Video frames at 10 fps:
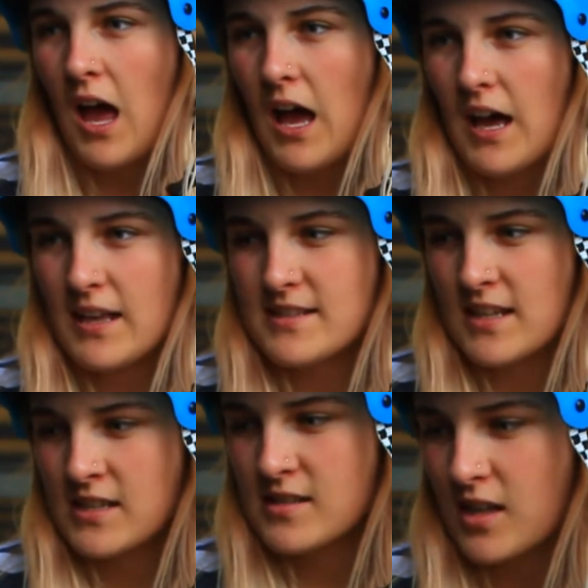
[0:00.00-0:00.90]
Uh,
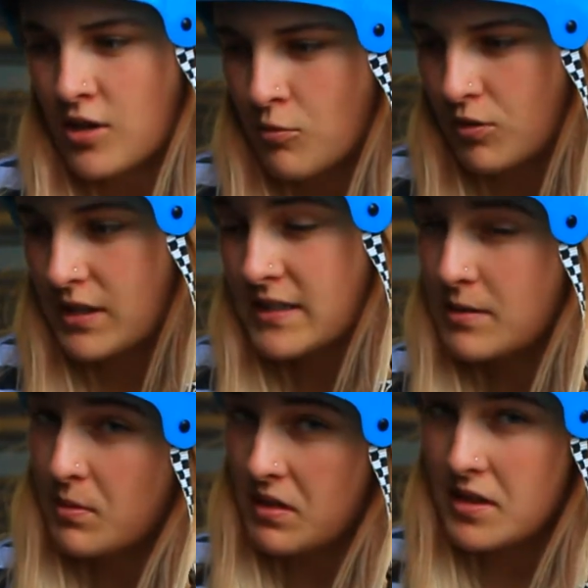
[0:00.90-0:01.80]
seeing as I don't want it
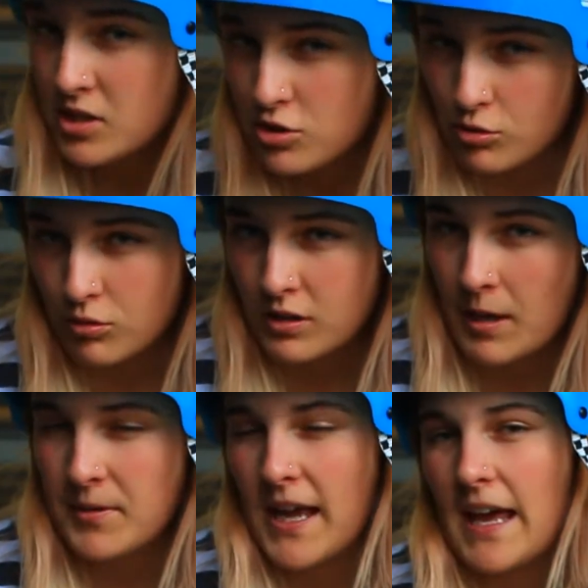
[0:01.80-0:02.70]
to be this short,
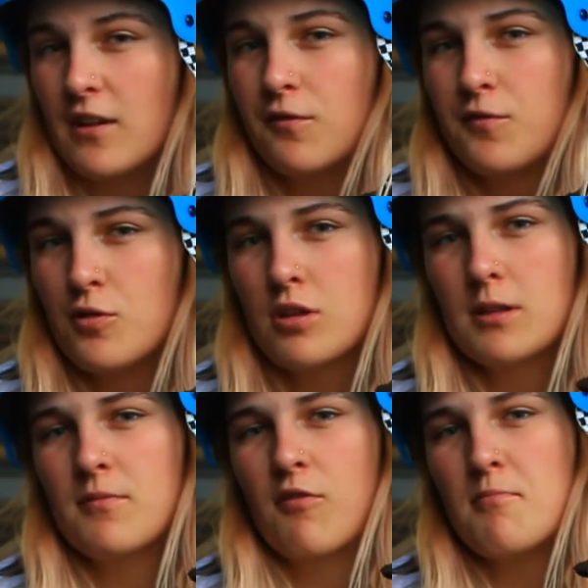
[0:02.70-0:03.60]
I'm gonna add a few
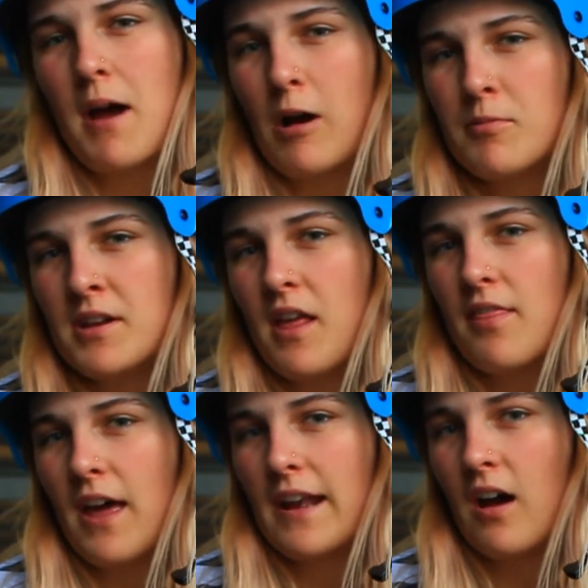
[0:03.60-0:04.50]
clips from Melbourne
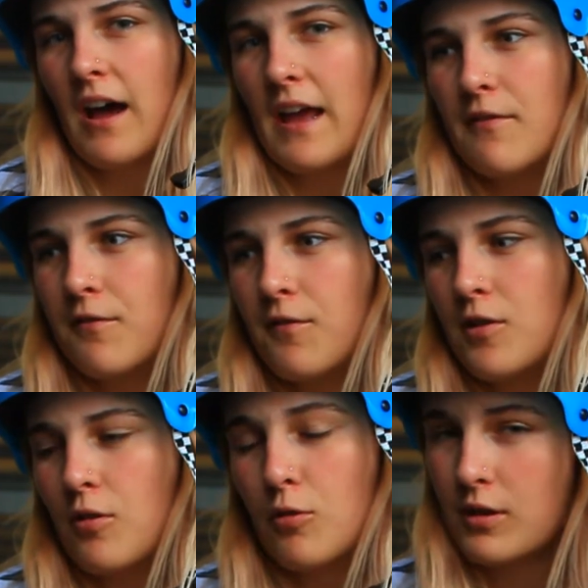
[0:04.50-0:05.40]
that I
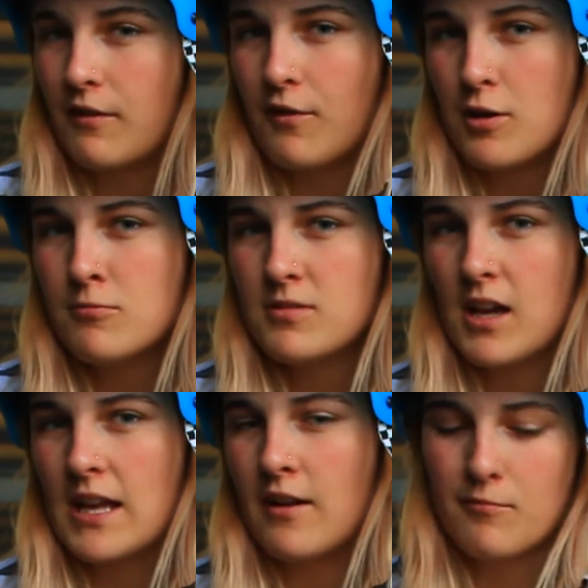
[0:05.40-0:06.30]
have already filmed
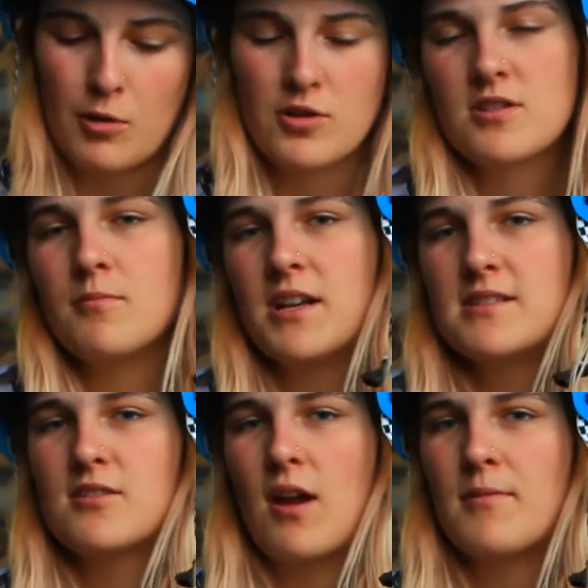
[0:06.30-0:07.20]
and I've posted on my
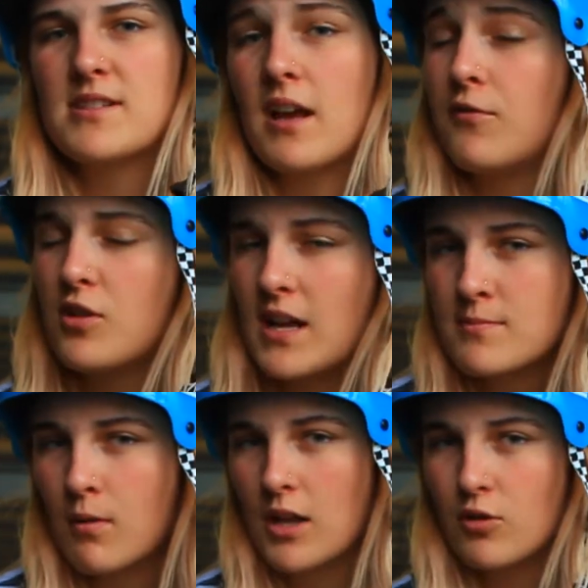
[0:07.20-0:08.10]
Instagram and stuff. You guys
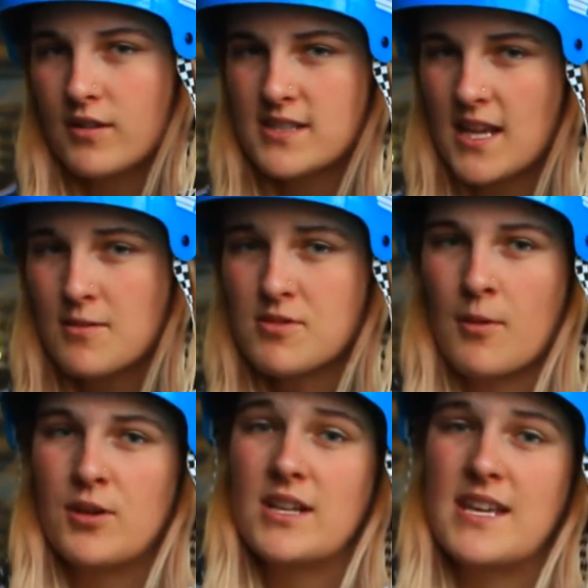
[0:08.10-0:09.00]
might not have seen them, so
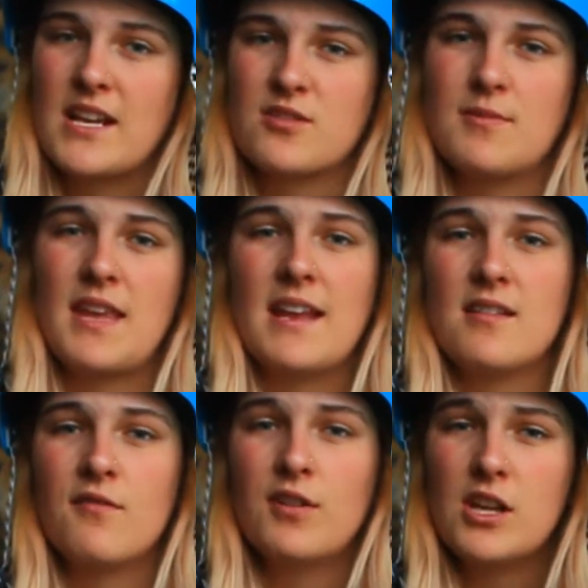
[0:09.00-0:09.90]
I'm gonna attach them at the end
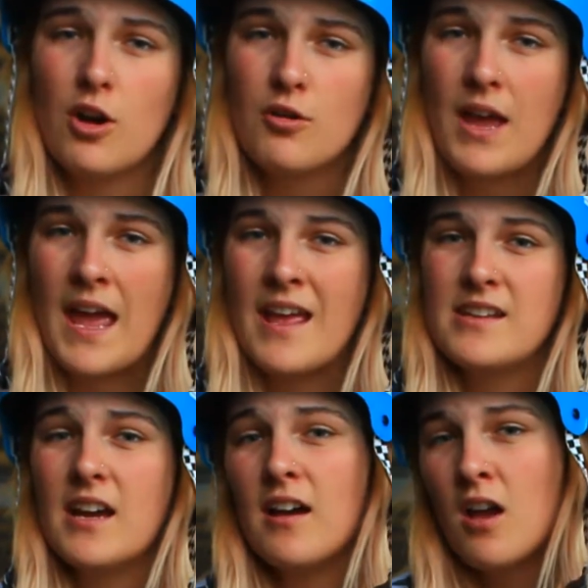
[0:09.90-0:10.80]
of the video. And
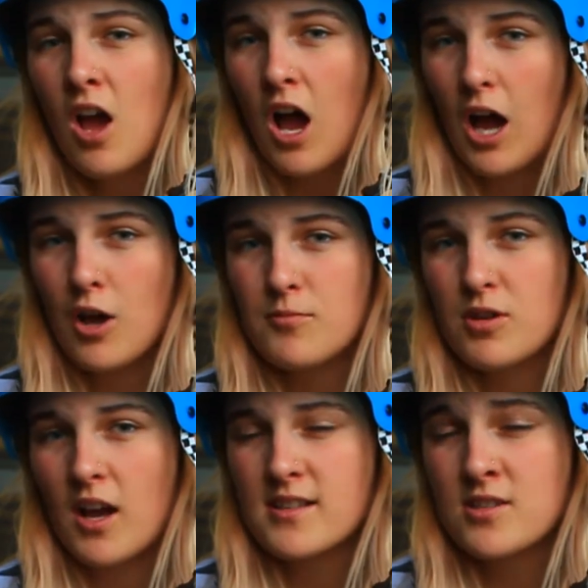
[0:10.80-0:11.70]
yeah, I hope
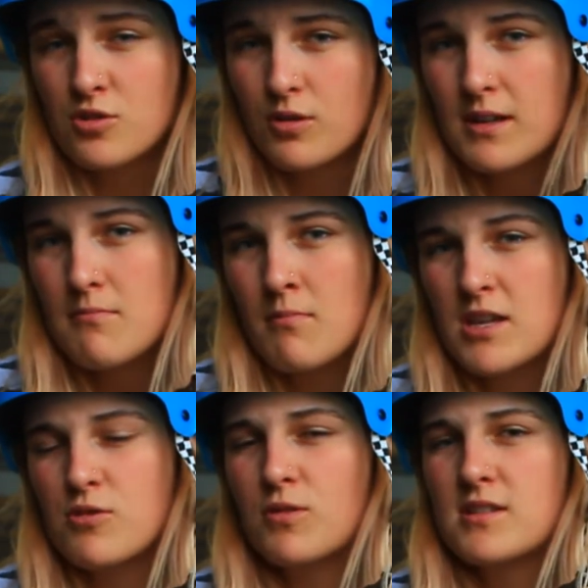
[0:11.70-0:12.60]
you guys enjoy.
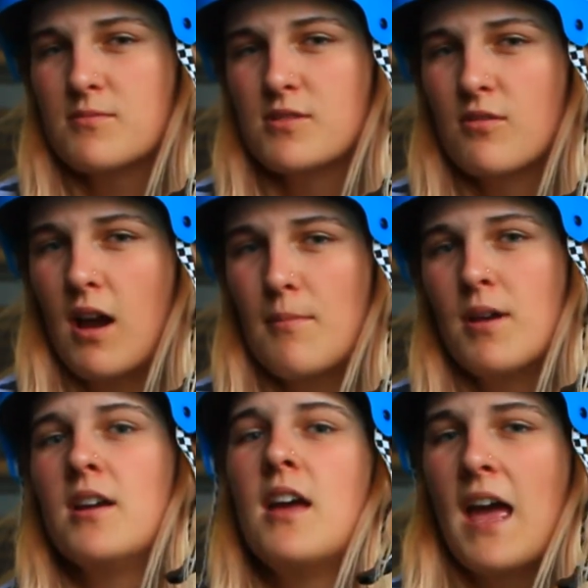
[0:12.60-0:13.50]
Make sure to subscribe
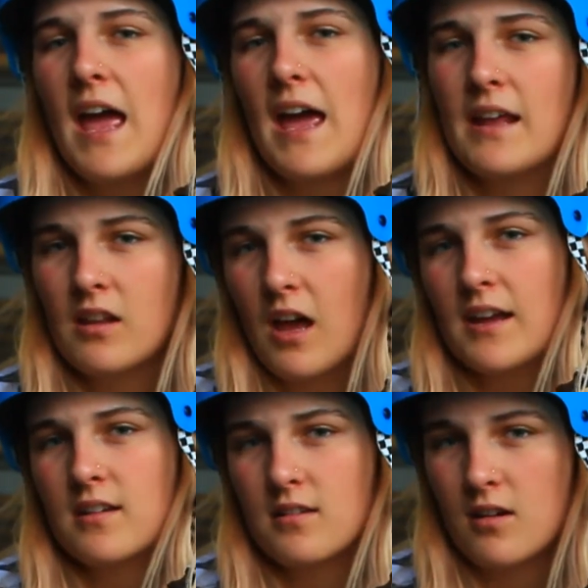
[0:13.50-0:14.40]
and
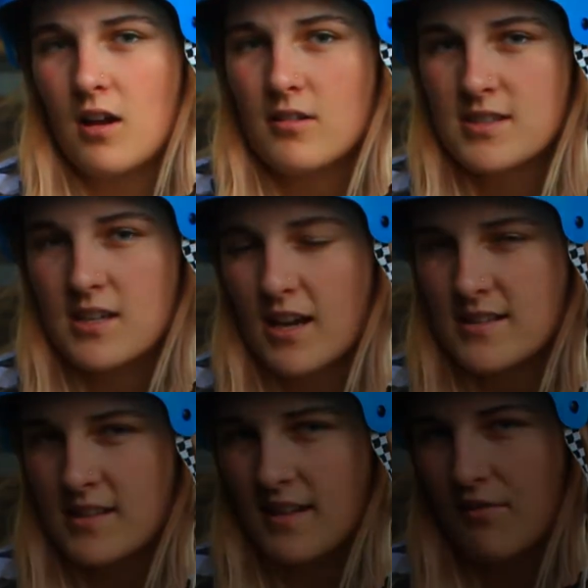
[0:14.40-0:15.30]
like. I'll see you guys in